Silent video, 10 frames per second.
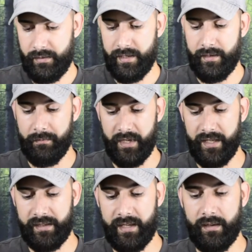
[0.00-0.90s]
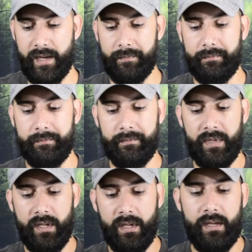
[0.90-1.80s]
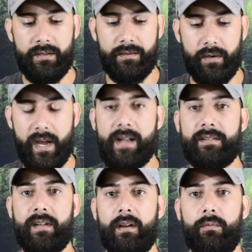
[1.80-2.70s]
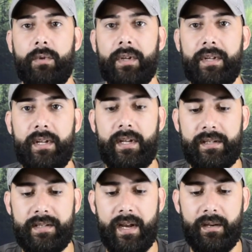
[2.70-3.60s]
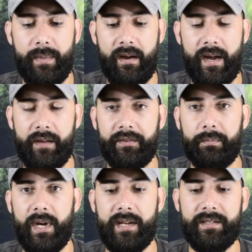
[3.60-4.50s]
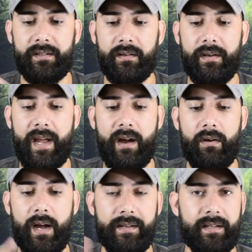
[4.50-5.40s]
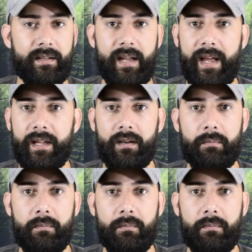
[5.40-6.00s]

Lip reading: Yeah, I like that a lot. So guys, really excited about how this project turned out. I did that in a